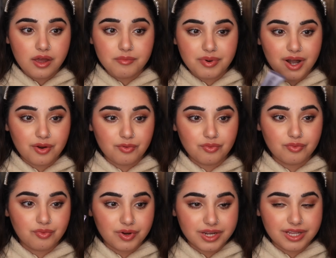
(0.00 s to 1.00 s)
But I
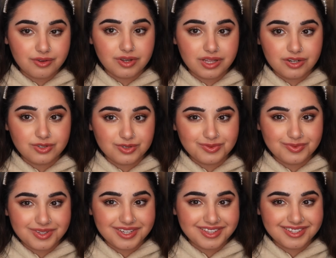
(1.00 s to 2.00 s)
really, really do
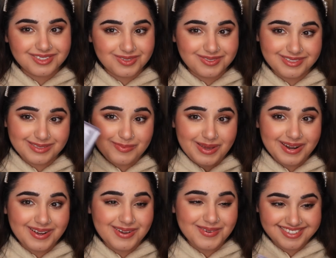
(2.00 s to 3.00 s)
think this one is
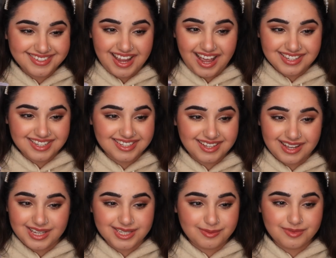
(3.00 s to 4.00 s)
better.
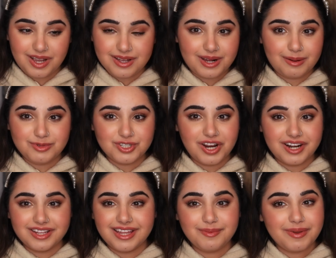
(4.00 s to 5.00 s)
As I'm trying
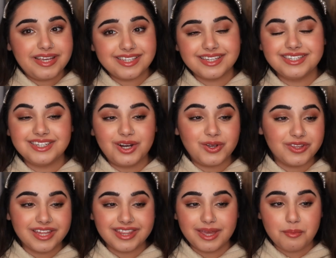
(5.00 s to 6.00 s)
to, like, basically tell you
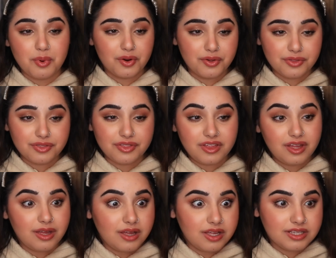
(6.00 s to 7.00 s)
that they're both
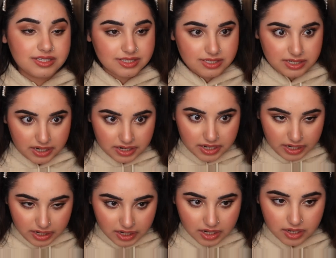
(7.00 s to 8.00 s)

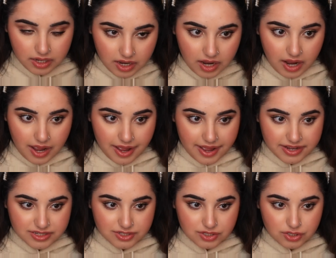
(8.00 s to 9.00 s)
stunning,
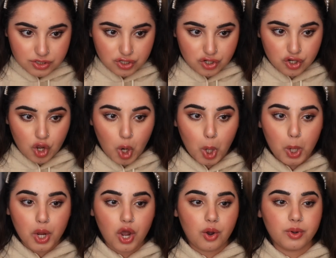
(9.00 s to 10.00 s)
and you're not
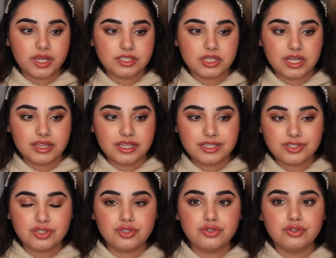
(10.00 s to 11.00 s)
going to,
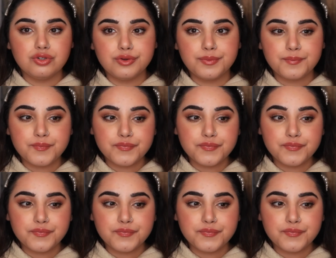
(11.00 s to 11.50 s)
unless you